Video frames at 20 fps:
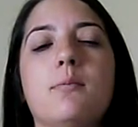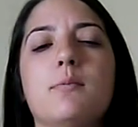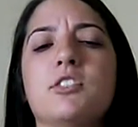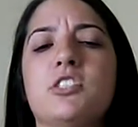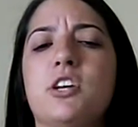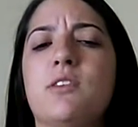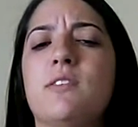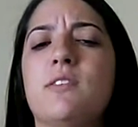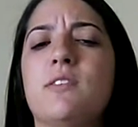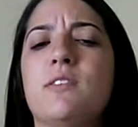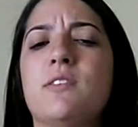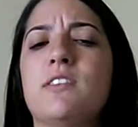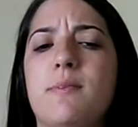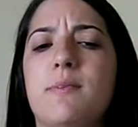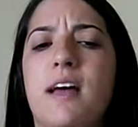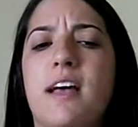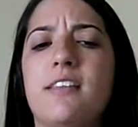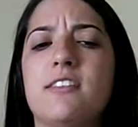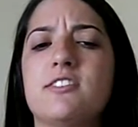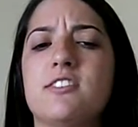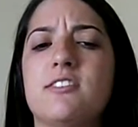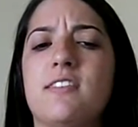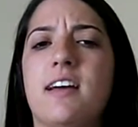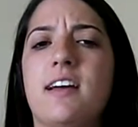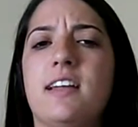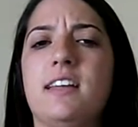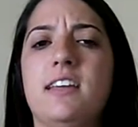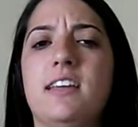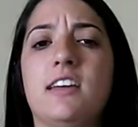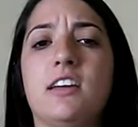She only told him that so
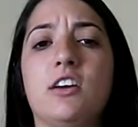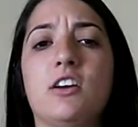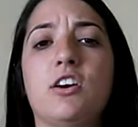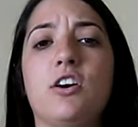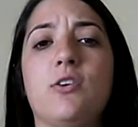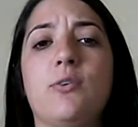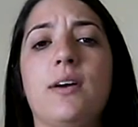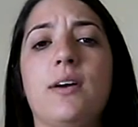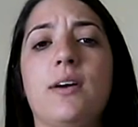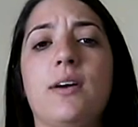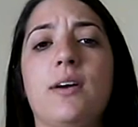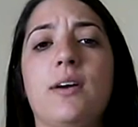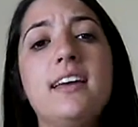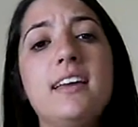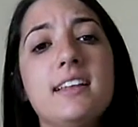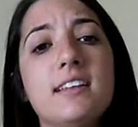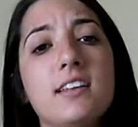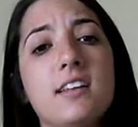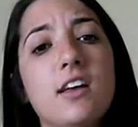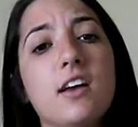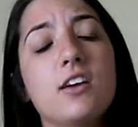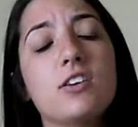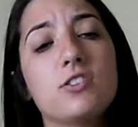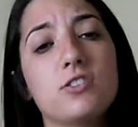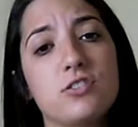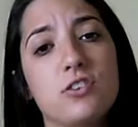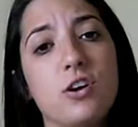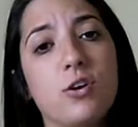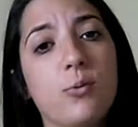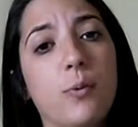that he can go and get
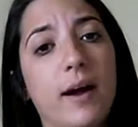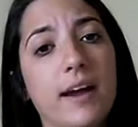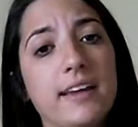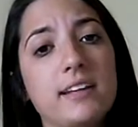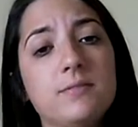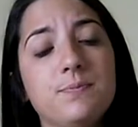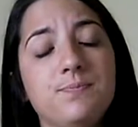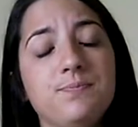Snow White.